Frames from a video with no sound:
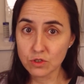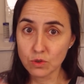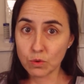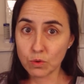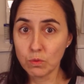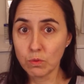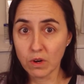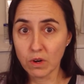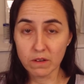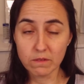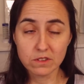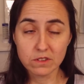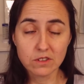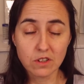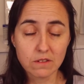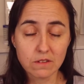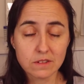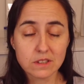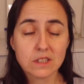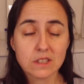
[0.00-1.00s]
to whatever
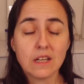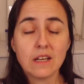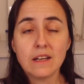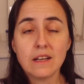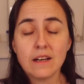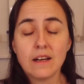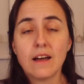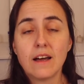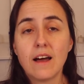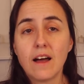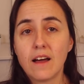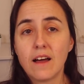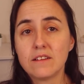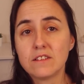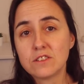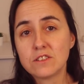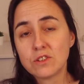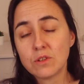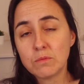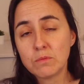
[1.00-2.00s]
service.
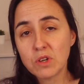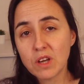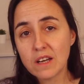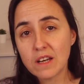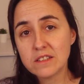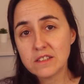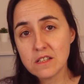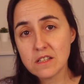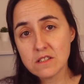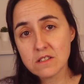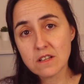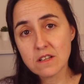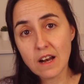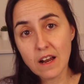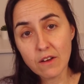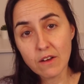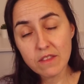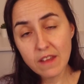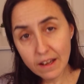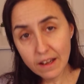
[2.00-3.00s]
And some organizations
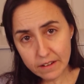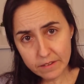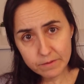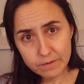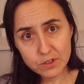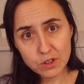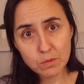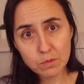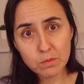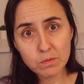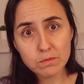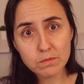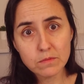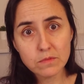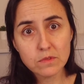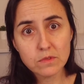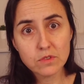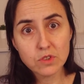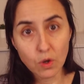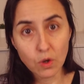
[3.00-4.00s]
allow that, some
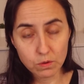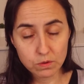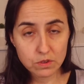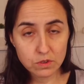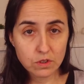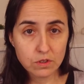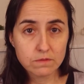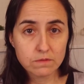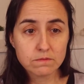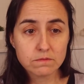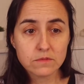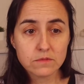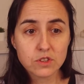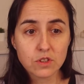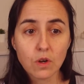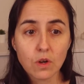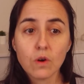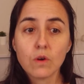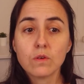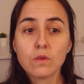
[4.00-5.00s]
don't.
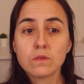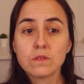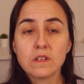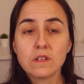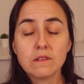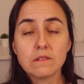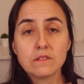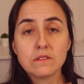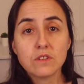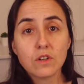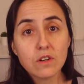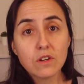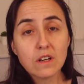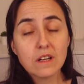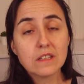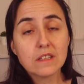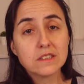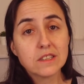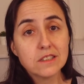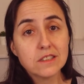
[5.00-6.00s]
So if your
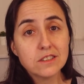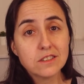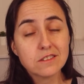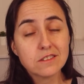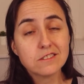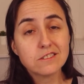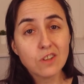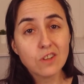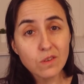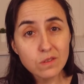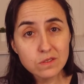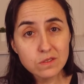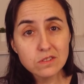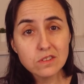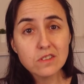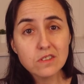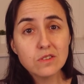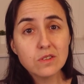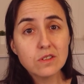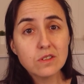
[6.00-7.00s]
organization don't
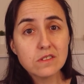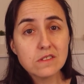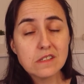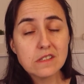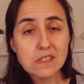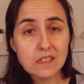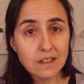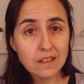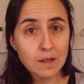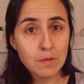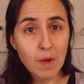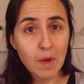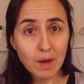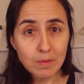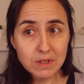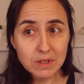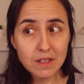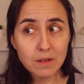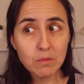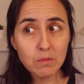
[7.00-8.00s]
and you don't see any
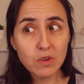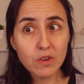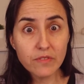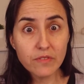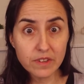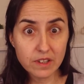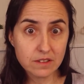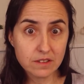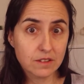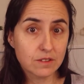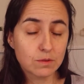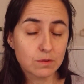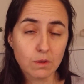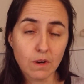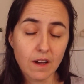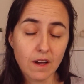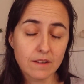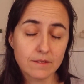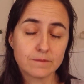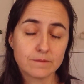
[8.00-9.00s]
maps anymore, this is
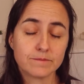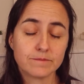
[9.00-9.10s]
why.